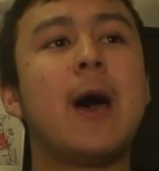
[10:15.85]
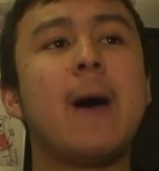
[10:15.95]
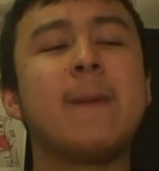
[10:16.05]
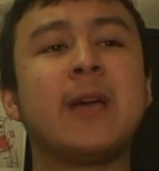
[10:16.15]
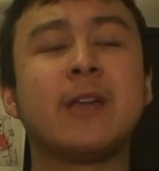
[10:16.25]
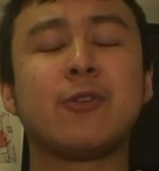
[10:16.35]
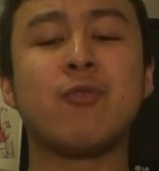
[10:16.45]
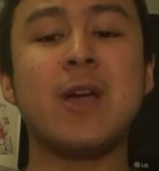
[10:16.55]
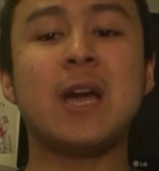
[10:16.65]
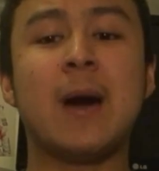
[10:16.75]
making a
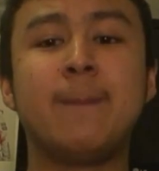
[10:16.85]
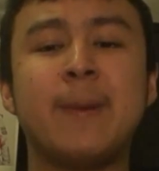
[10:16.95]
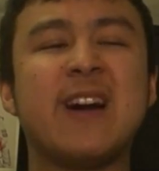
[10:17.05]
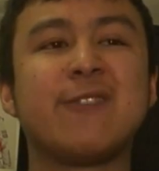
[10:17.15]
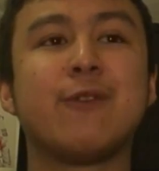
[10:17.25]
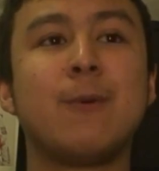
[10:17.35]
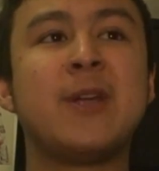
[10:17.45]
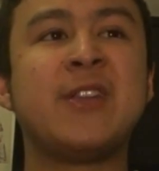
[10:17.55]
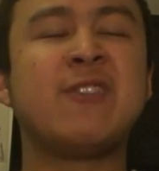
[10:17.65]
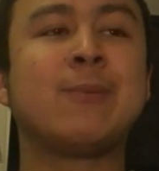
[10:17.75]
great comeback from a
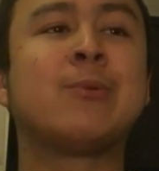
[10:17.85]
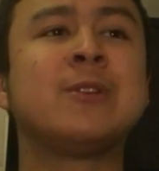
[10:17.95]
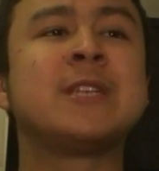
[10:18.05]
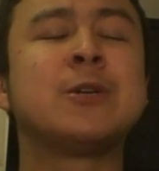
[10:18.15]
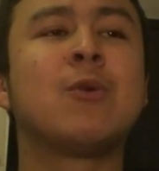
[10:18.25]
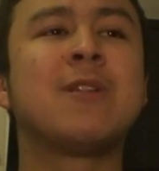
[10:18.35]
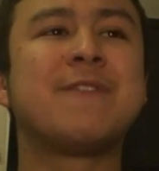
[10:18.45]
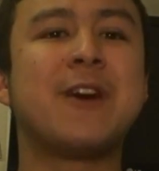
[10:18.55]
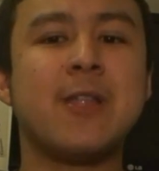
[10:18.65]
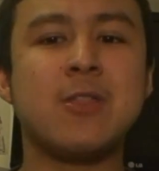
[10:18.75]
disappointing
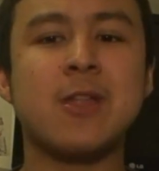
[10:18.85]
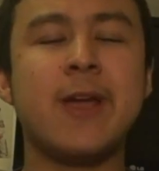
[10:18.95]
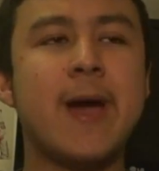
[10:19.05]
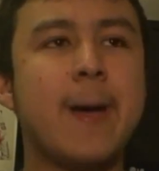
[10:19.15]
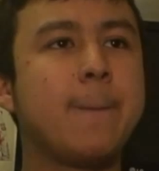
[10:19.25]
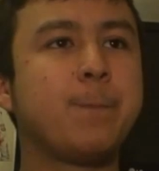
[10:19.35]
qualifying. So yeah.